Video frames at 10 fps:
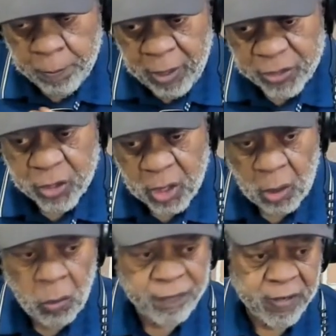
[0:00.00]
bust the
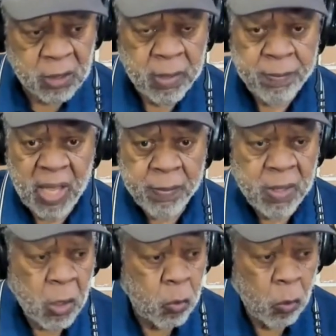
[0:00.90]
coal for them and make
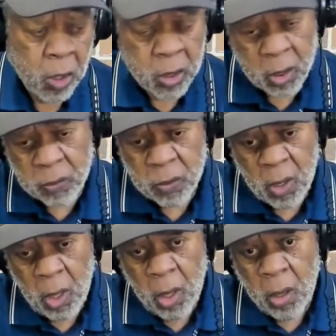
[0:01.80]
me a quarter
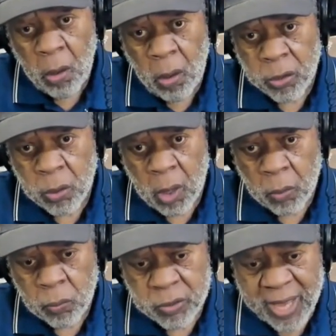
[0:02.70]
or
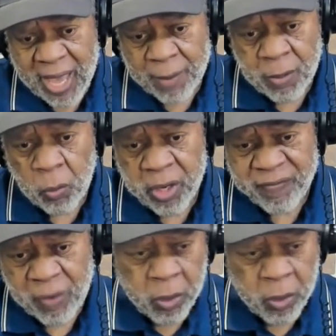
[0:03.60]
um, a dime or whatever. I